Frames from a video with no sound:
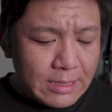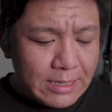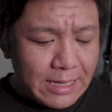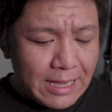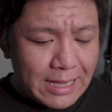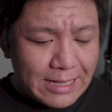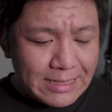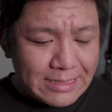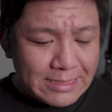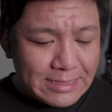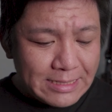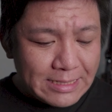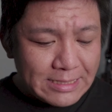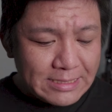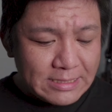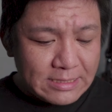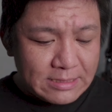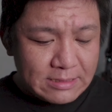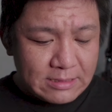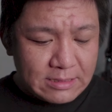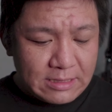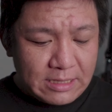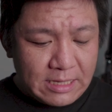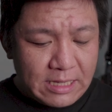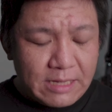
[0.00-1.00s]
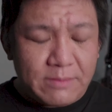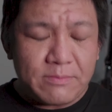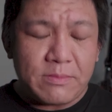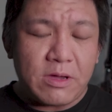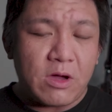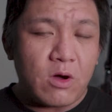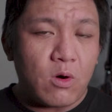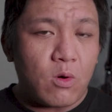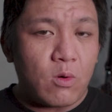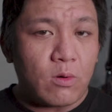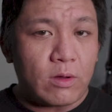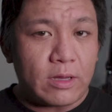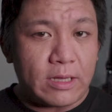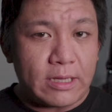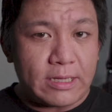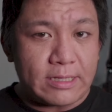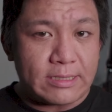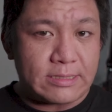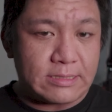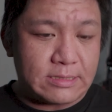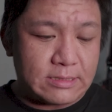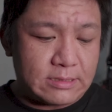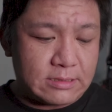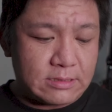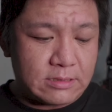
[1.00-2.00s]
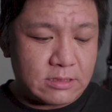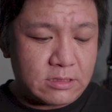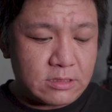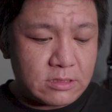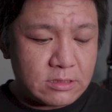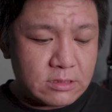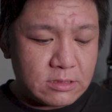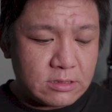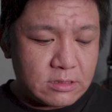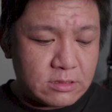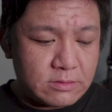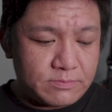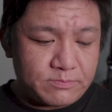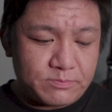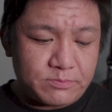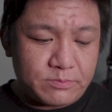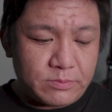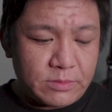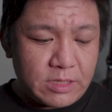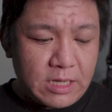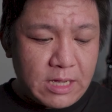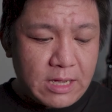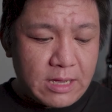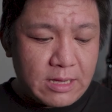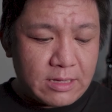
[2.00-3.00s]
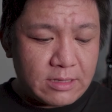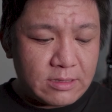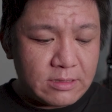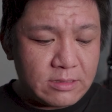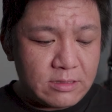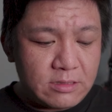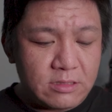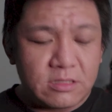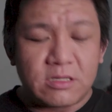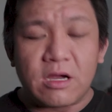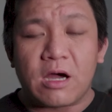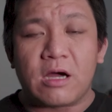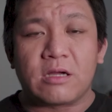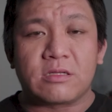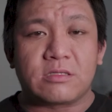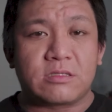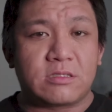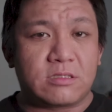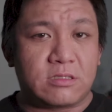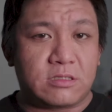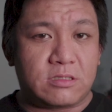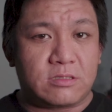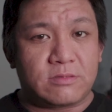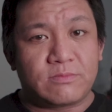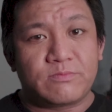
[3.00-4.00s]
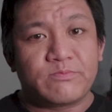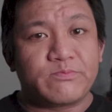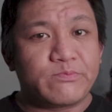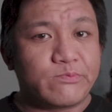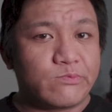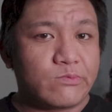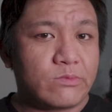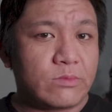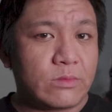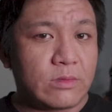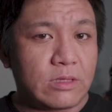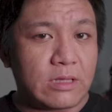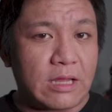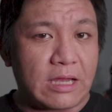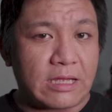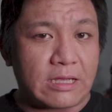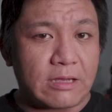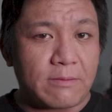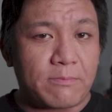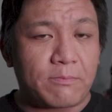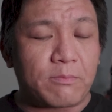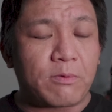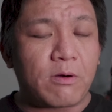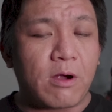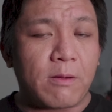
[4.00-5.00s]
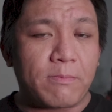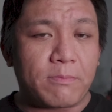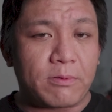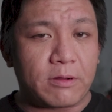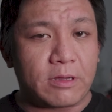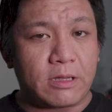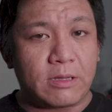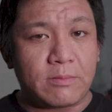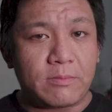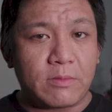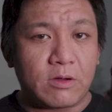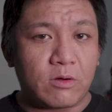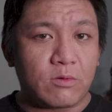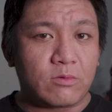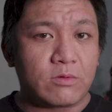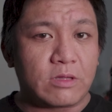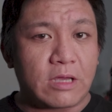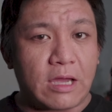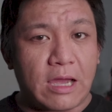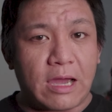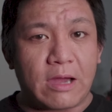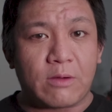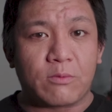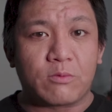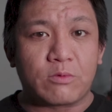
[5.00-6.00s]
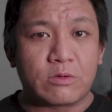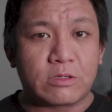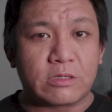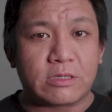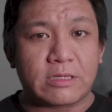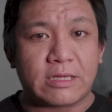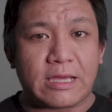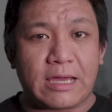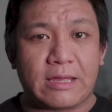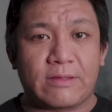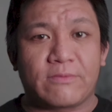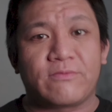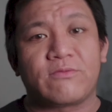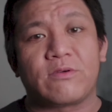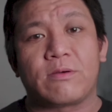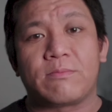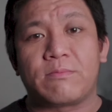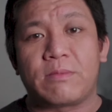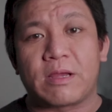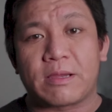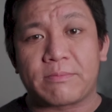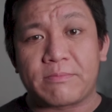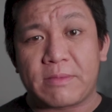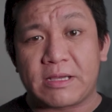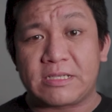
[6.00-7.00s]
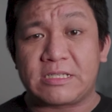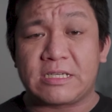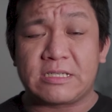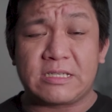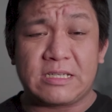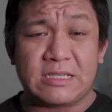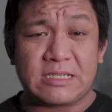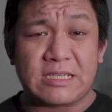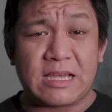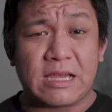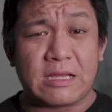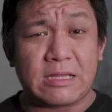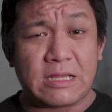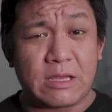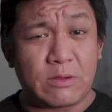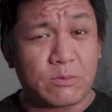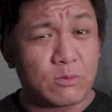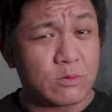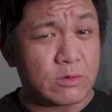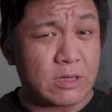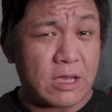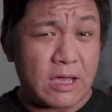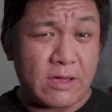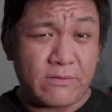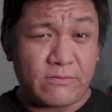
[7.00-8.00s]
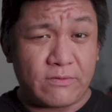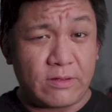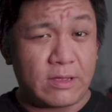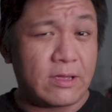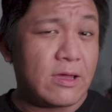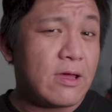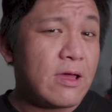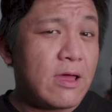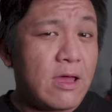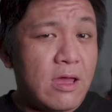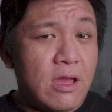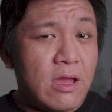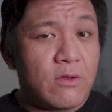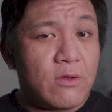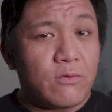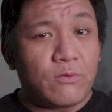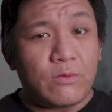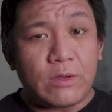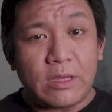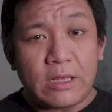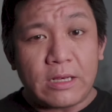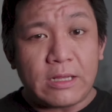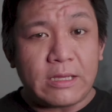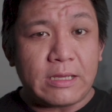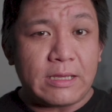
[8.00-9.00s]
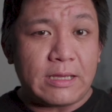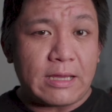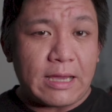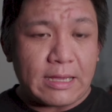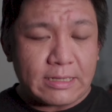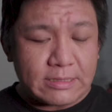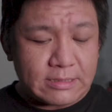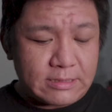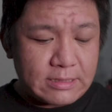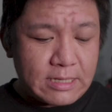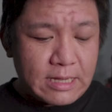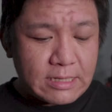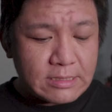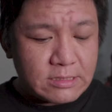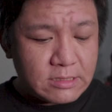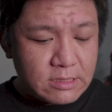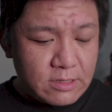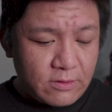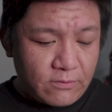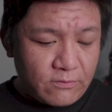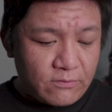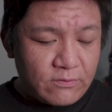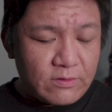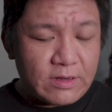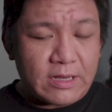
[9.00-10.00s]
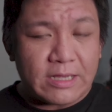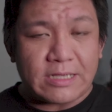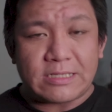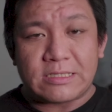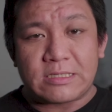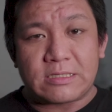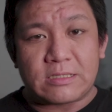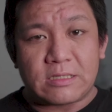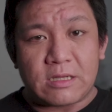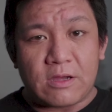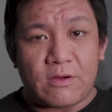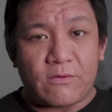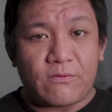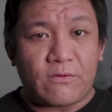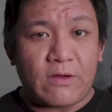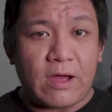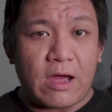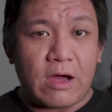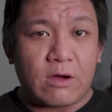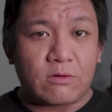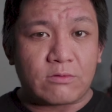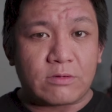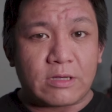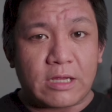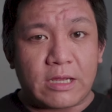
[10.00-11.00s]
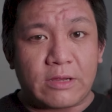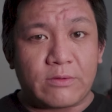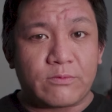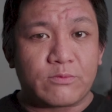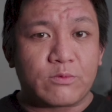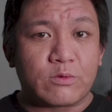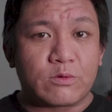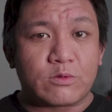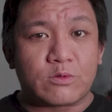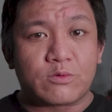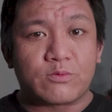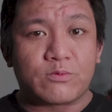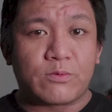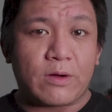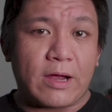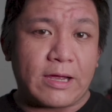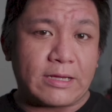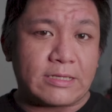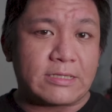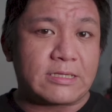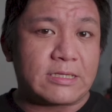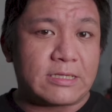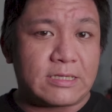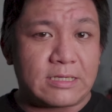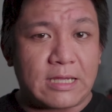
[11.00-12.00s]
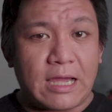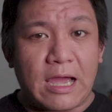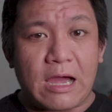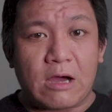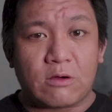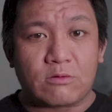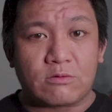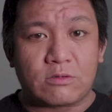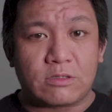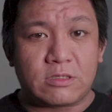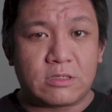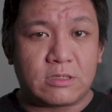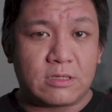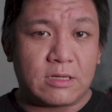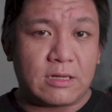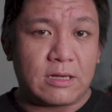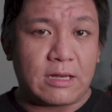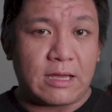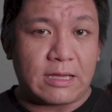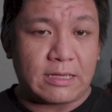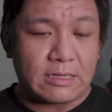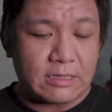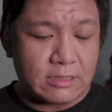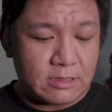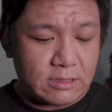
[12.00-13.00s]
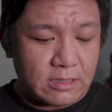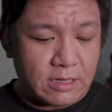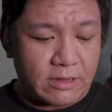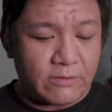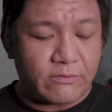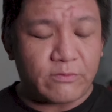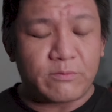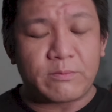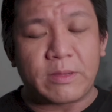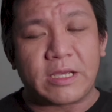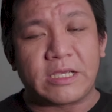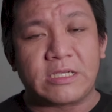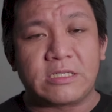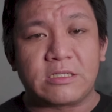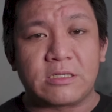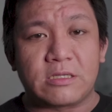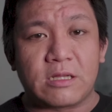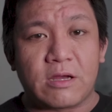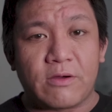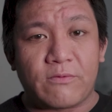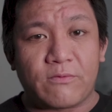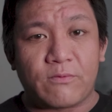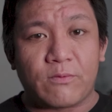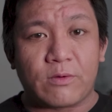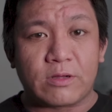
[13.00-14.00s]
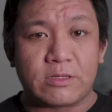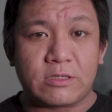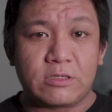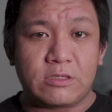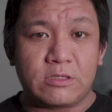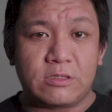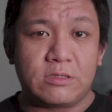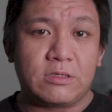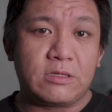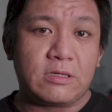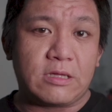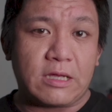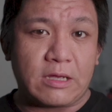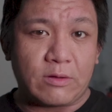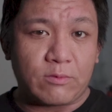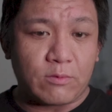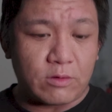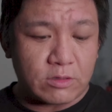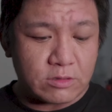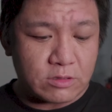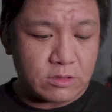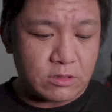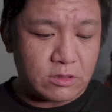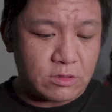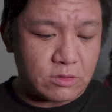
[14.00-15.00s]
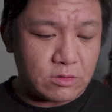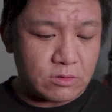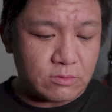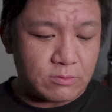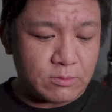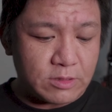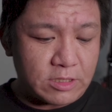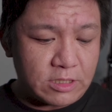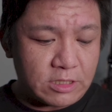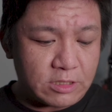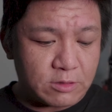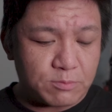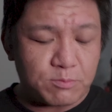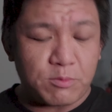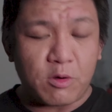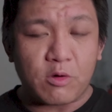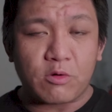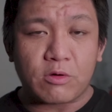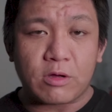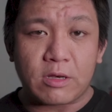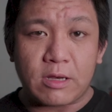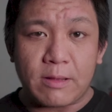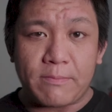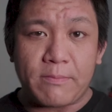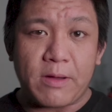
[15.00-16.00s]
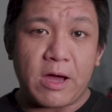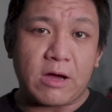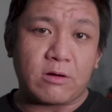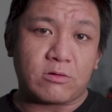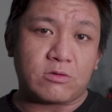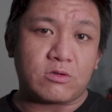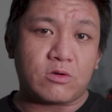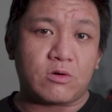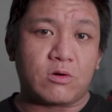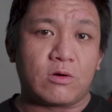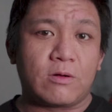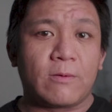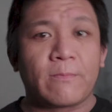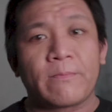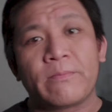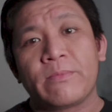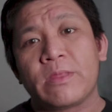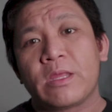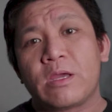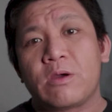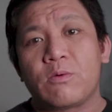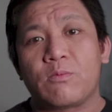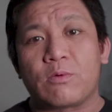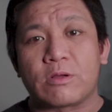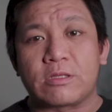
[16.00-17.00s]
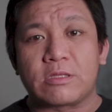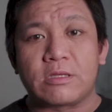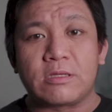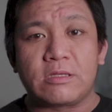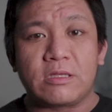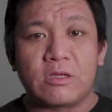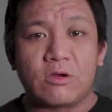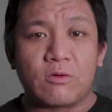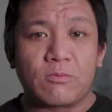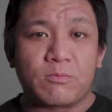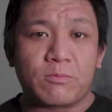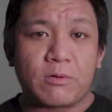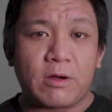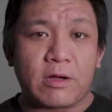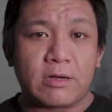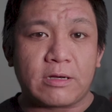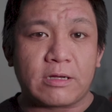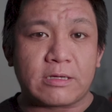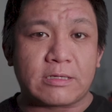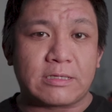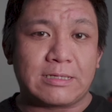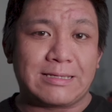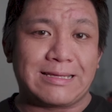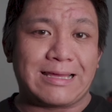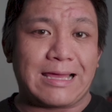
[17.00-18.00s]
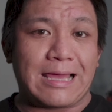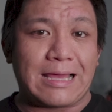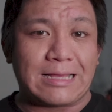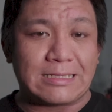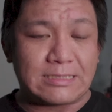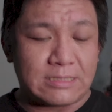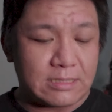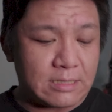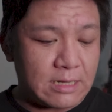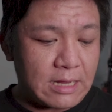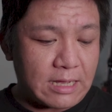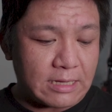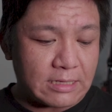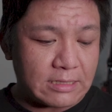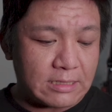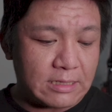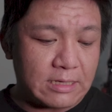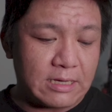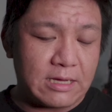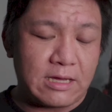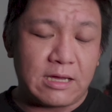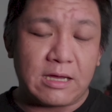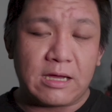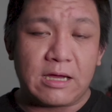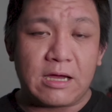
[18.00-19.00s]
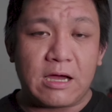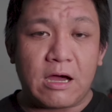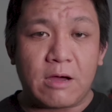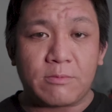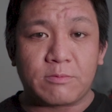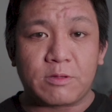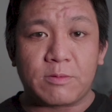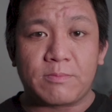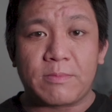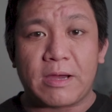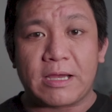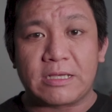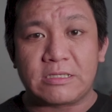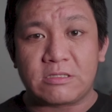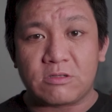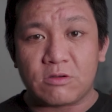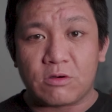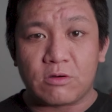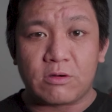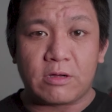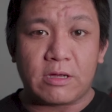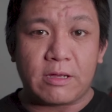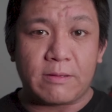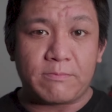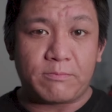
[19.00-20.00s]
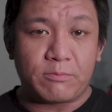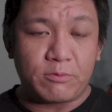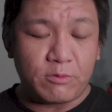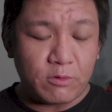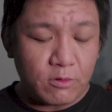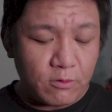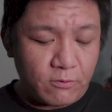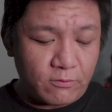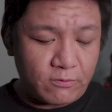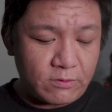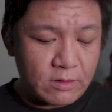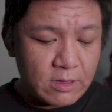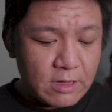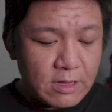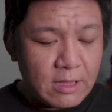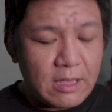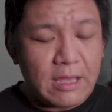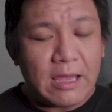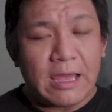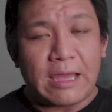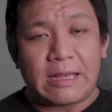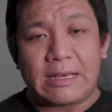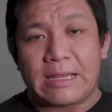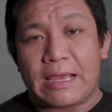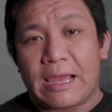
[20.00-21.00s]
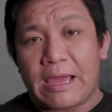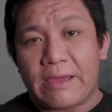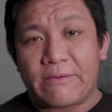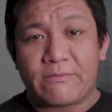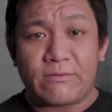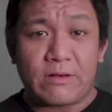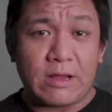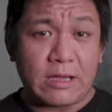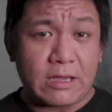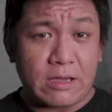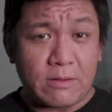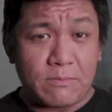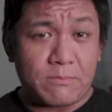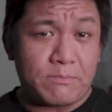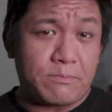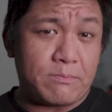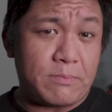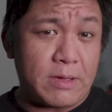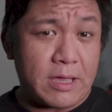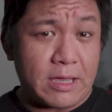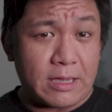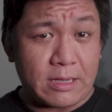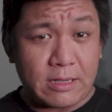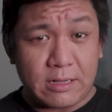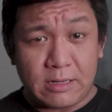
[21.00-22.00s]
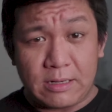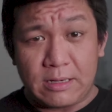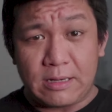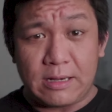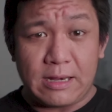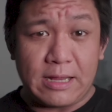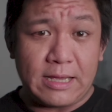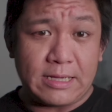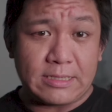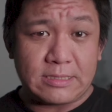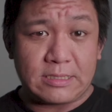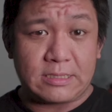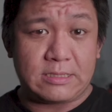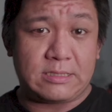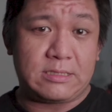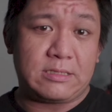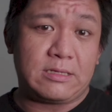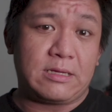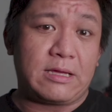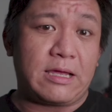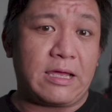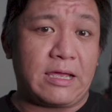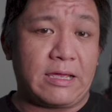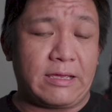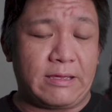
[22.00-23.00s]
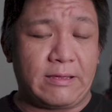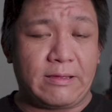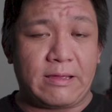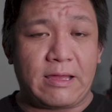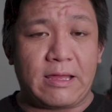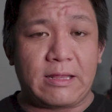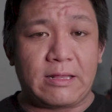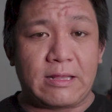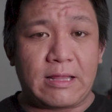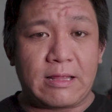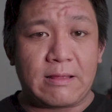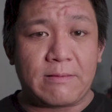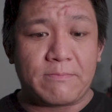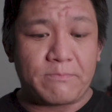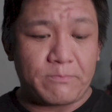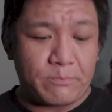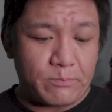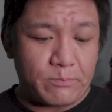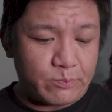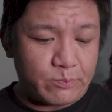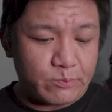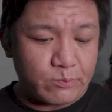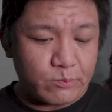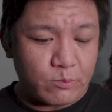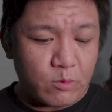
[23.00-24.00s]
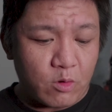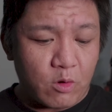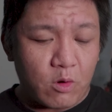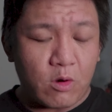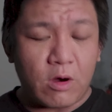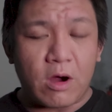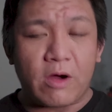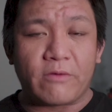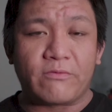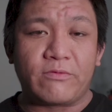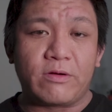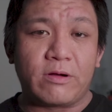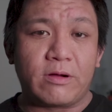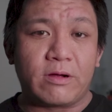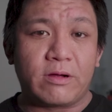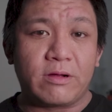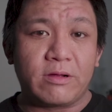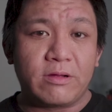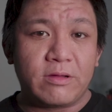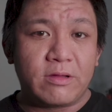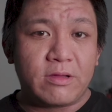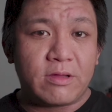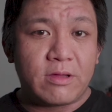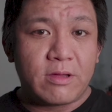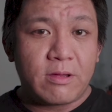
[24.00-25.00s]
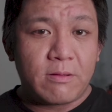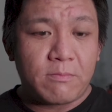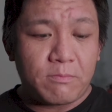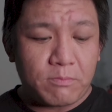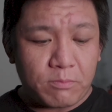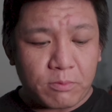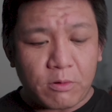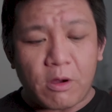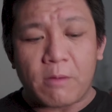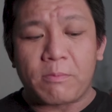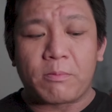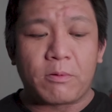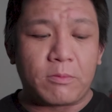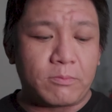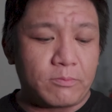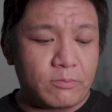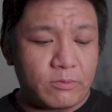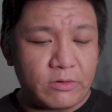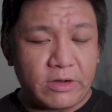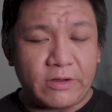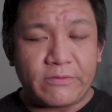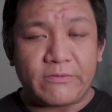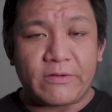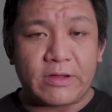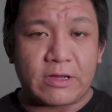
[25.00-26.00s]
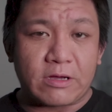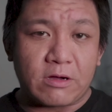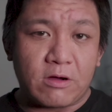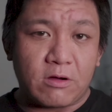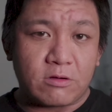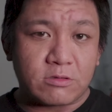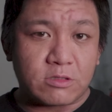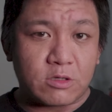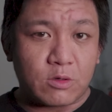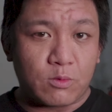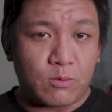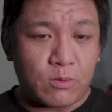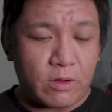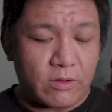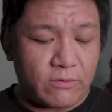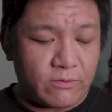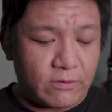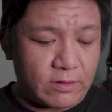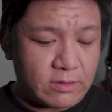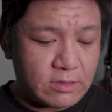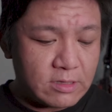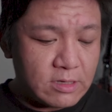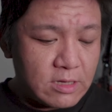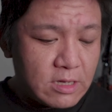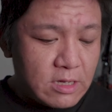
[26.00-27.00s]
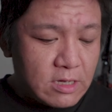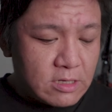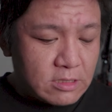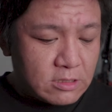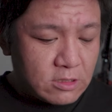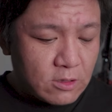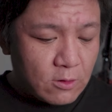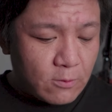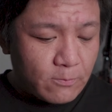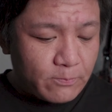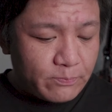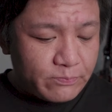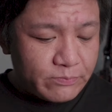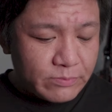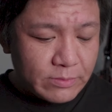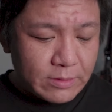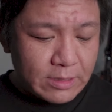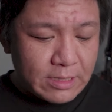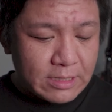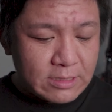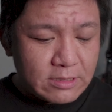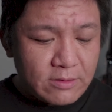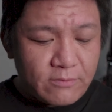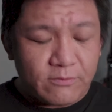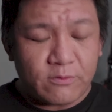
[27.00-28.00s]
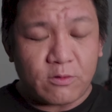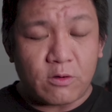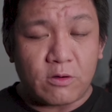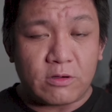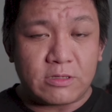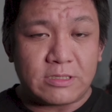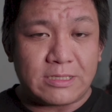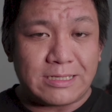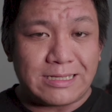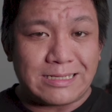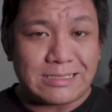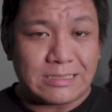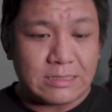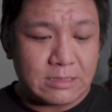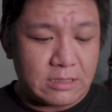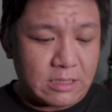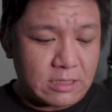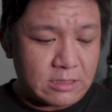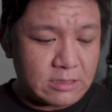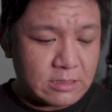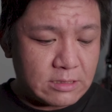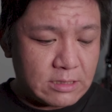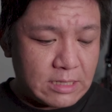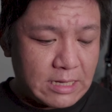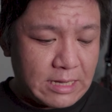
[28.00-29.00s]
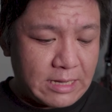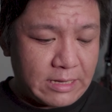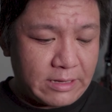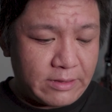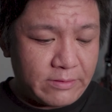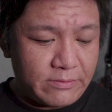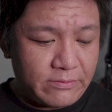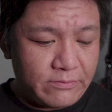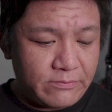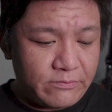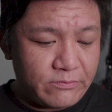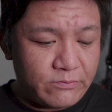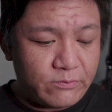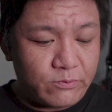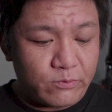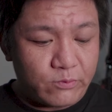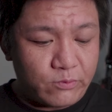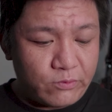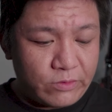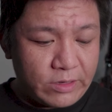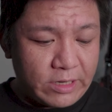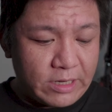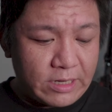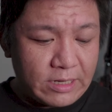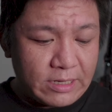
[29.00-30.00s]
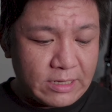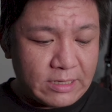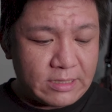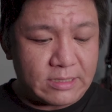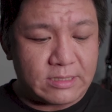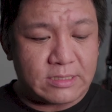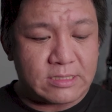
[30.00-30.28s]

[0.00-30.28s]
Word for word: yeah this email is yeah not like a proper email that I would get from Blackmagic Design. They would have a really extensive list of how they would write out like the information of what they want to be spoken about or what the new product has like uh, optimized or improved and they have like a big list a, and more of a proper briefing also with it so this of course is just a really